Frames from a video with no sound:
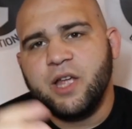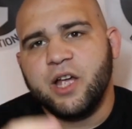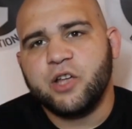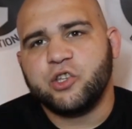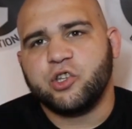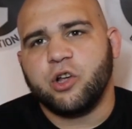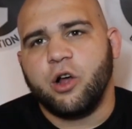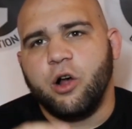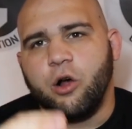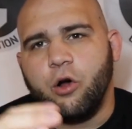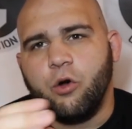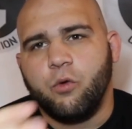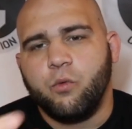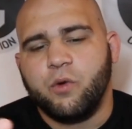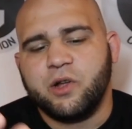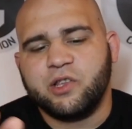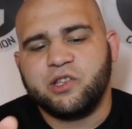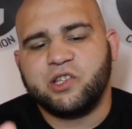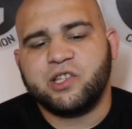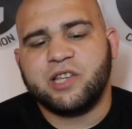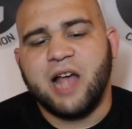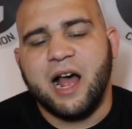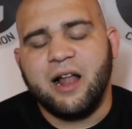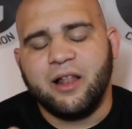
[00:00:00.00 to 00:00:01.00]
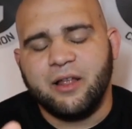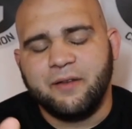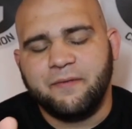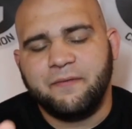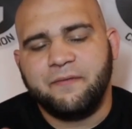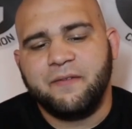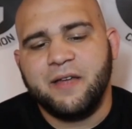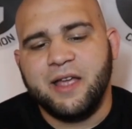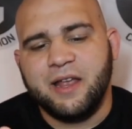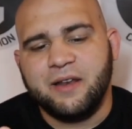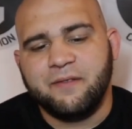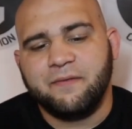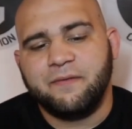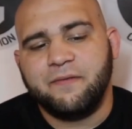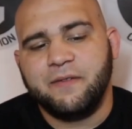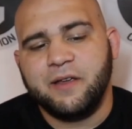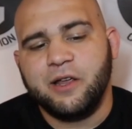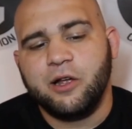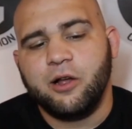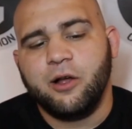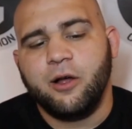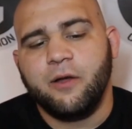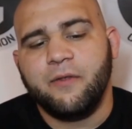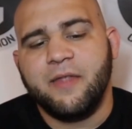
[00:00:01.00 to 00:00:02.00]
It's all one solid fit and
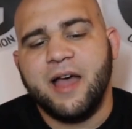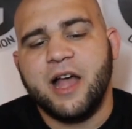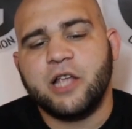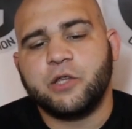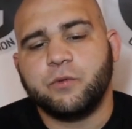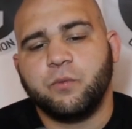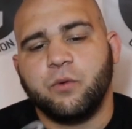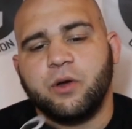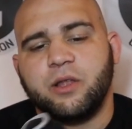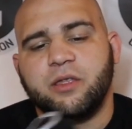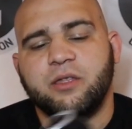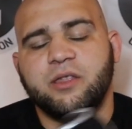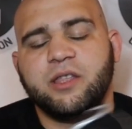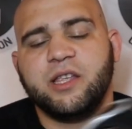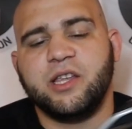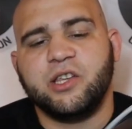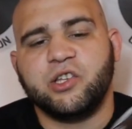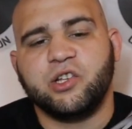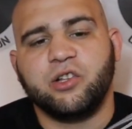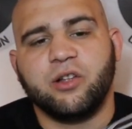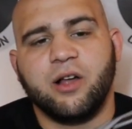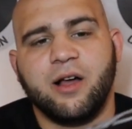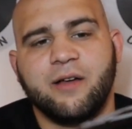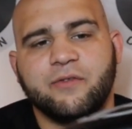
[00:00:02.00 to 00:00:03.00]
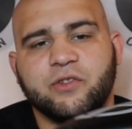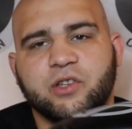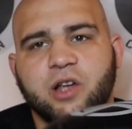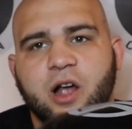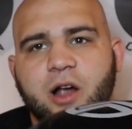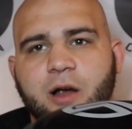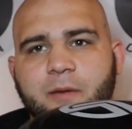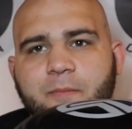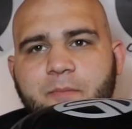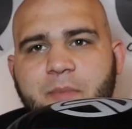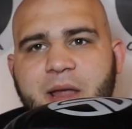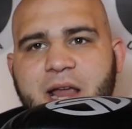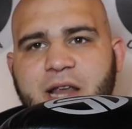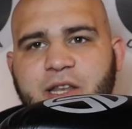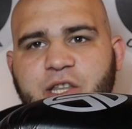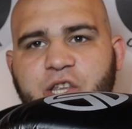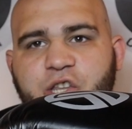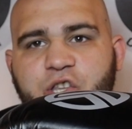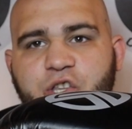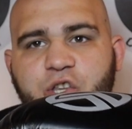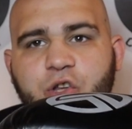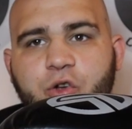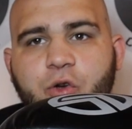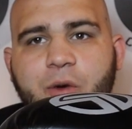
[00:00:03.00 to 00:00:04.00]
feel, and that's what these gloves are made
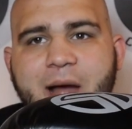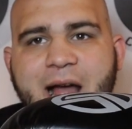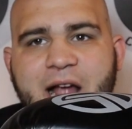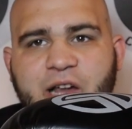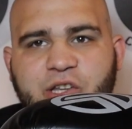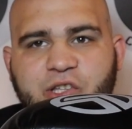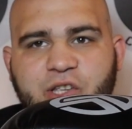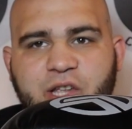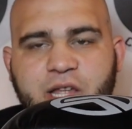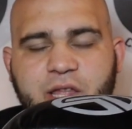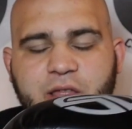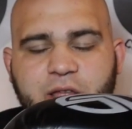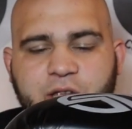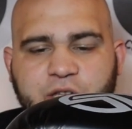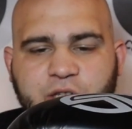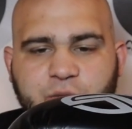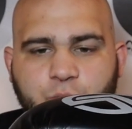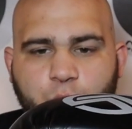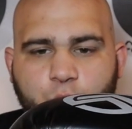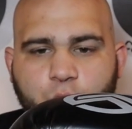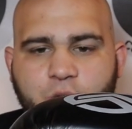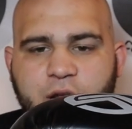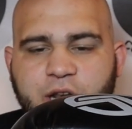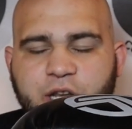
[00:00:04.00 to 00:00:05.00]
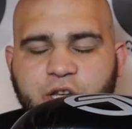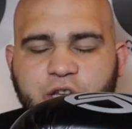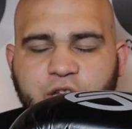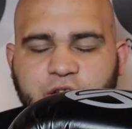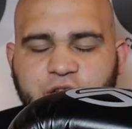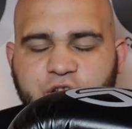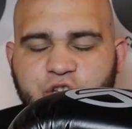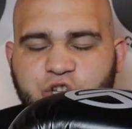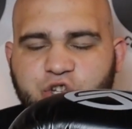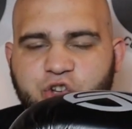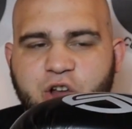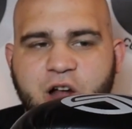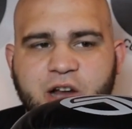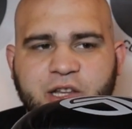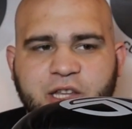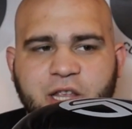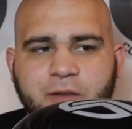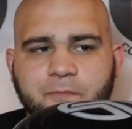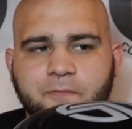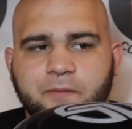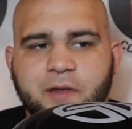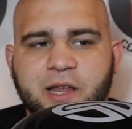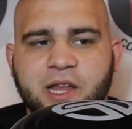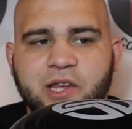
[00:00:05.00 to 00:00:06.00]
to do, actually. That's one
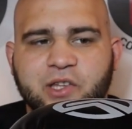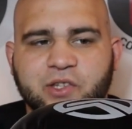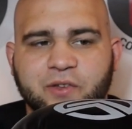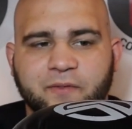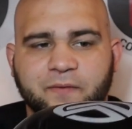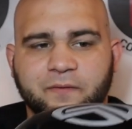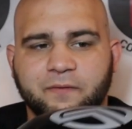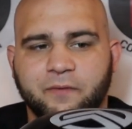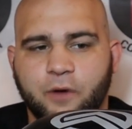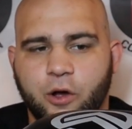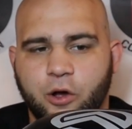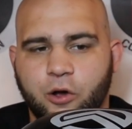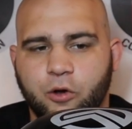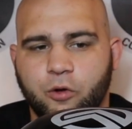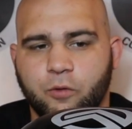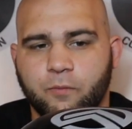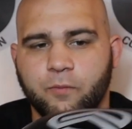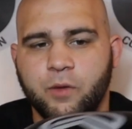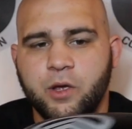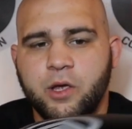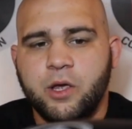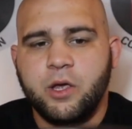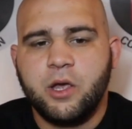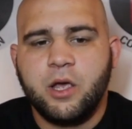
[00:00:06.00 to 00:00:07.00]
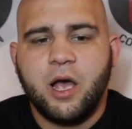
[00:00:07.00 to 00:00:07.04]
constructed piece of foam.